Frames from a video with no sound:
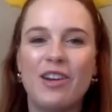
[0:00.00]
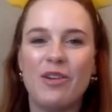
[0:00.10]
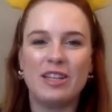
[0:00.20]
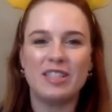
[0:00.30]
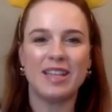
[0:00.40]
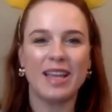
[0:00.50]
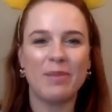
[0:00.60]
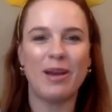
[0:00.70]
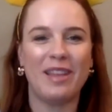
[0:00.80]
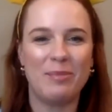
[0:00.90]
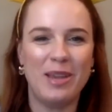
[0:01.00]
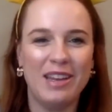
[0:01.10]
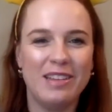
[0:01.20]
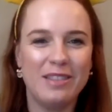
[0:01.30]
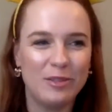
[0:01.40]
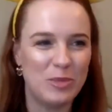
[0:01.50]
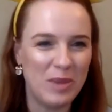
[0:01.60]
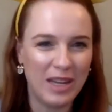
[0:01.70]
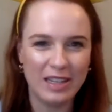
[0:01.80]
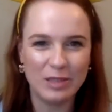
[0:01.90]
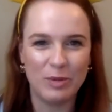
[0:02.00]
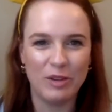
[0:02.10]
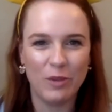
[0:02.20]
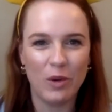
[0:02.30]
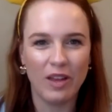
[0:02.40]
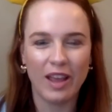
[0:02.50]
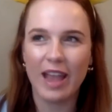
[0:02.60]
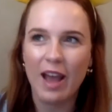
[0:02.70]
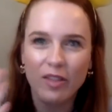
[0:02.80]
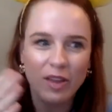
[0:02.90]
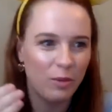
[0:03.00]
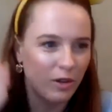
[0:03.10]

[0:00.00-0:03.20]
I just think about like being in those meetings before, like how they were